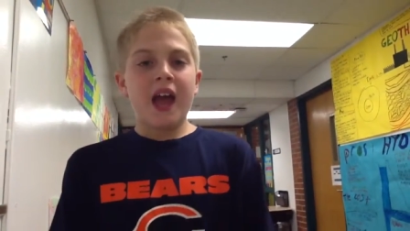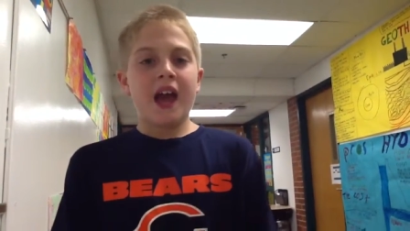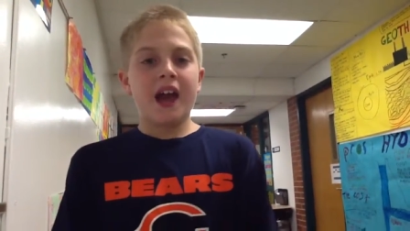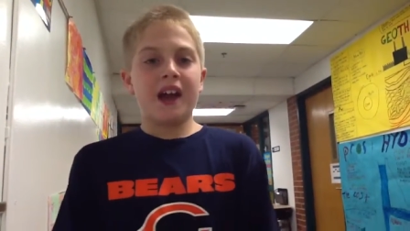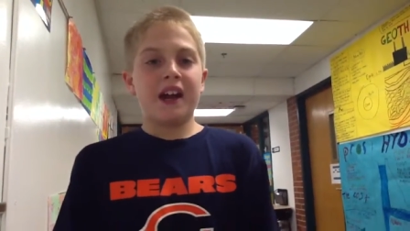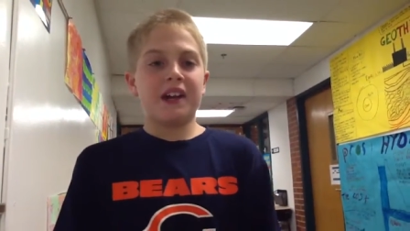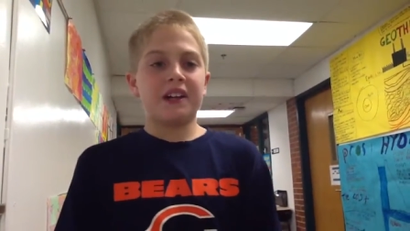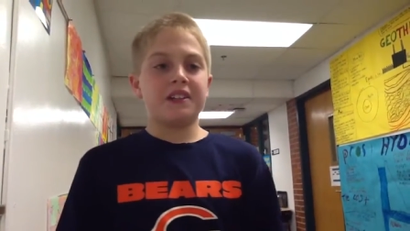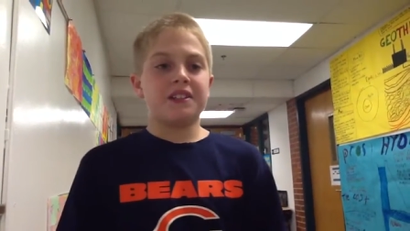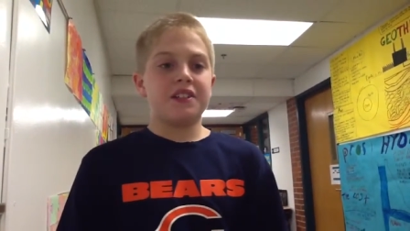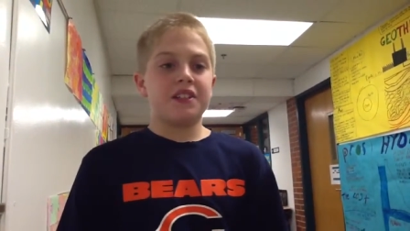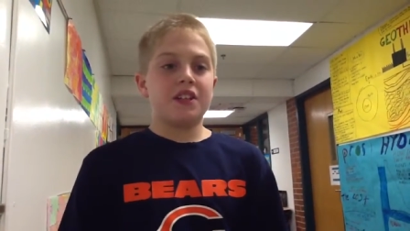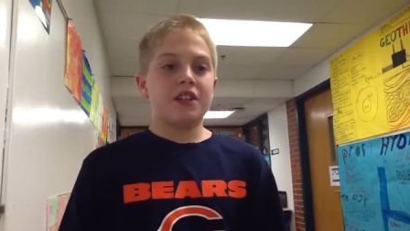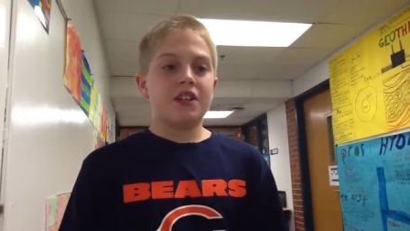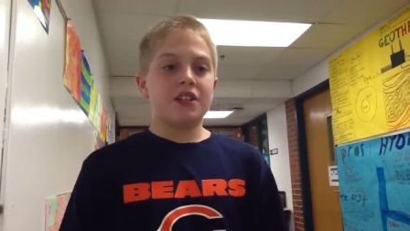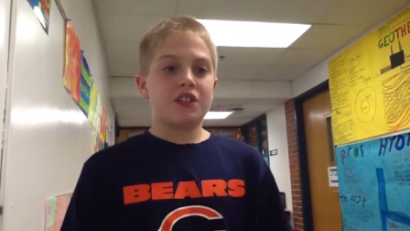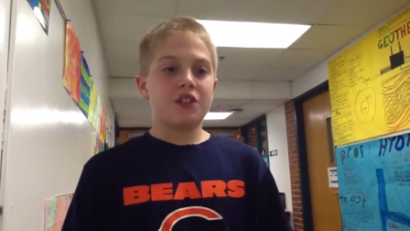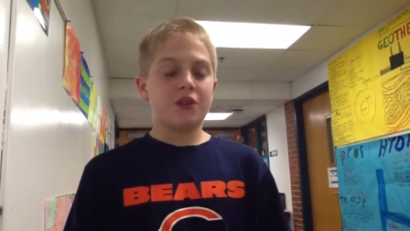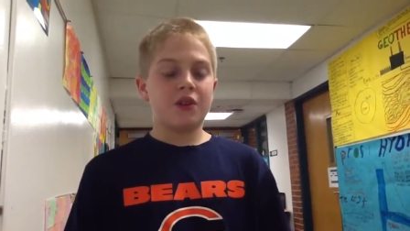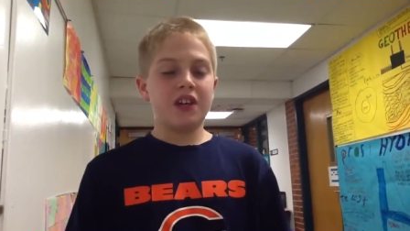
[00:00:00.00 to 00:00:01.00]
And
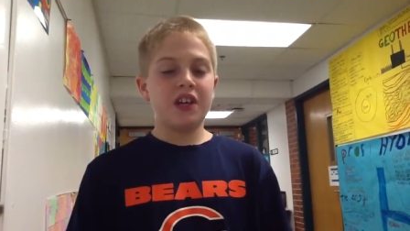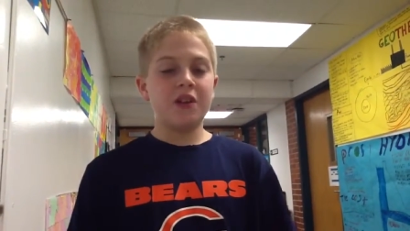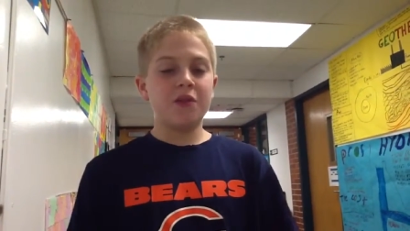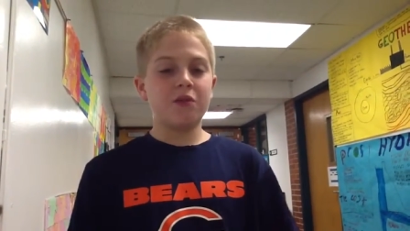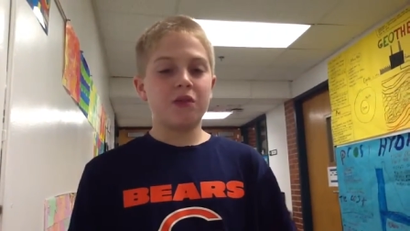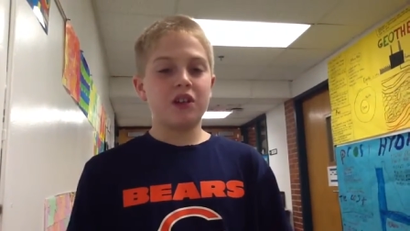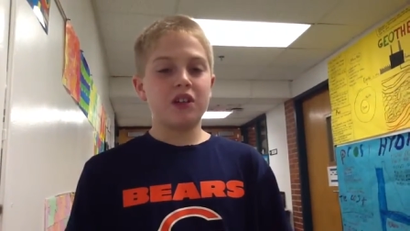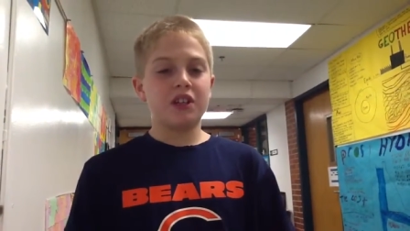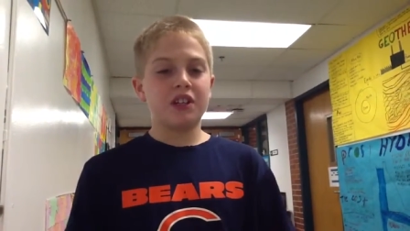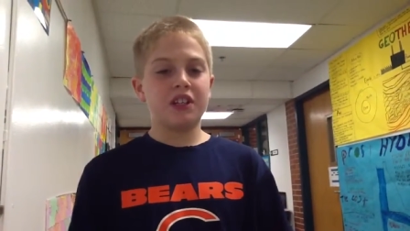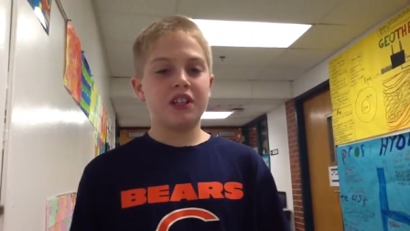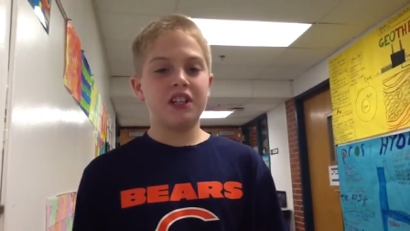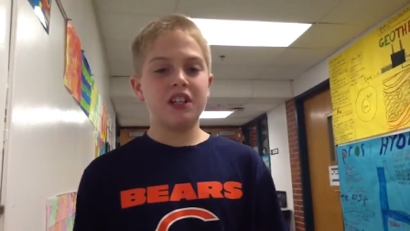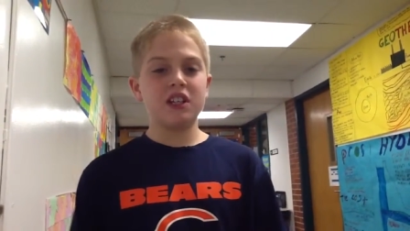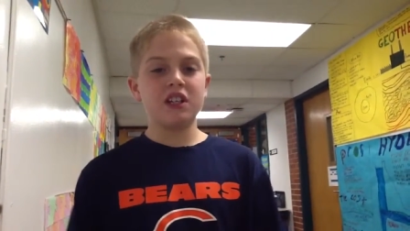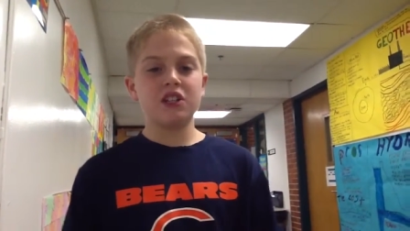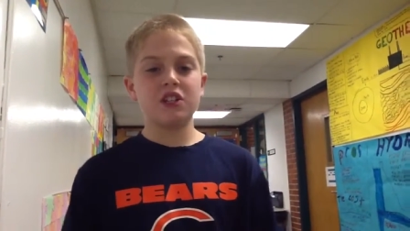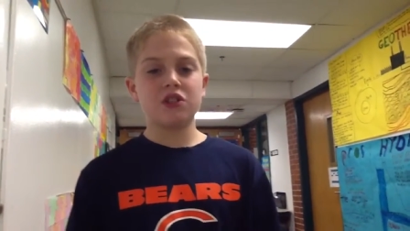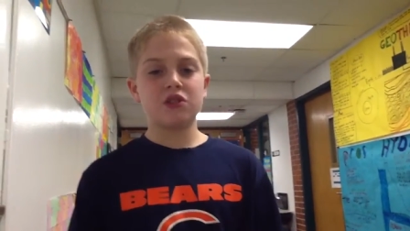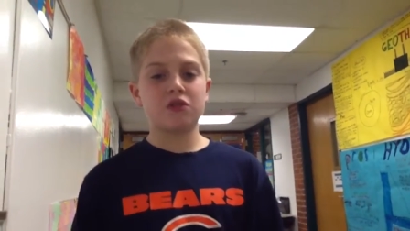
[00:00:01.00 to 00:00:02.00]
so he run. He
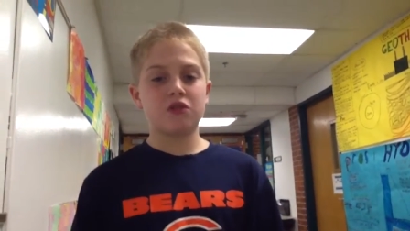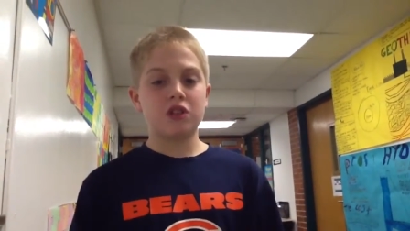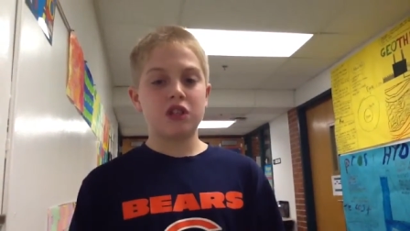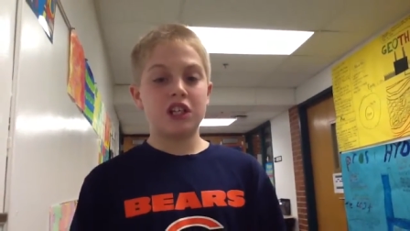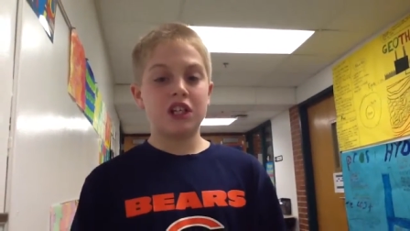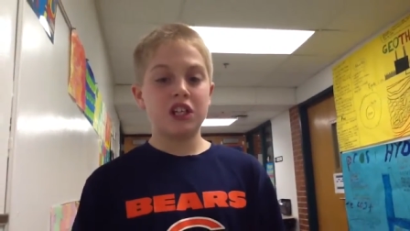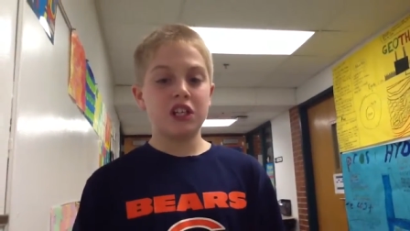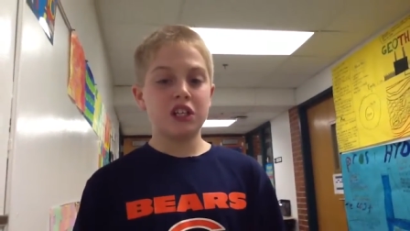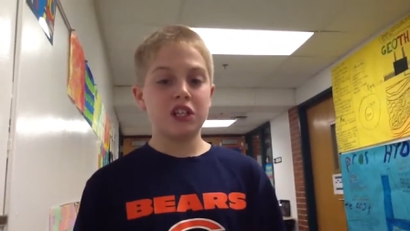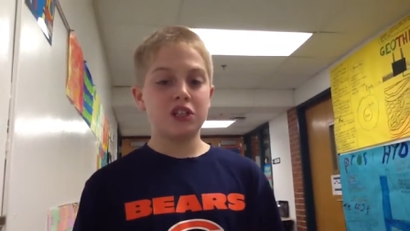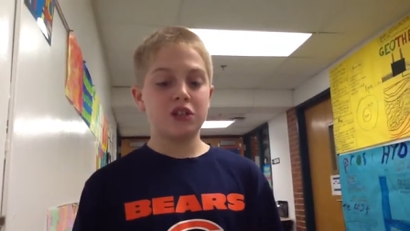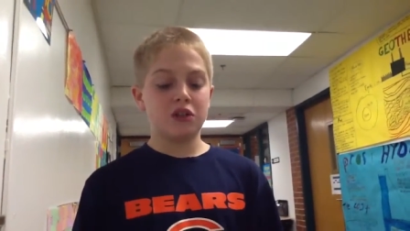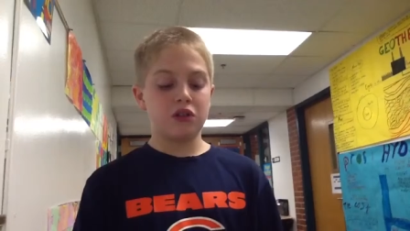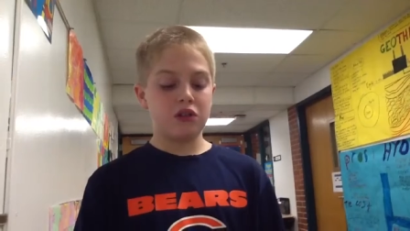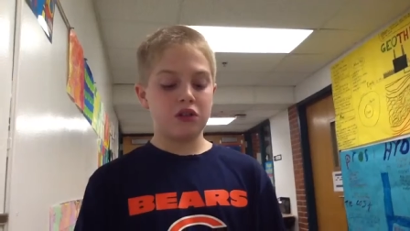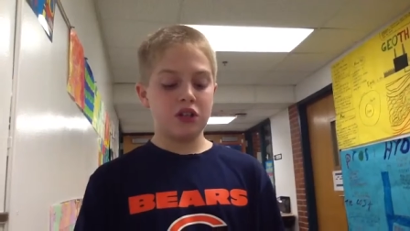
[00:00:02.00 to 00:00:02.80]
just he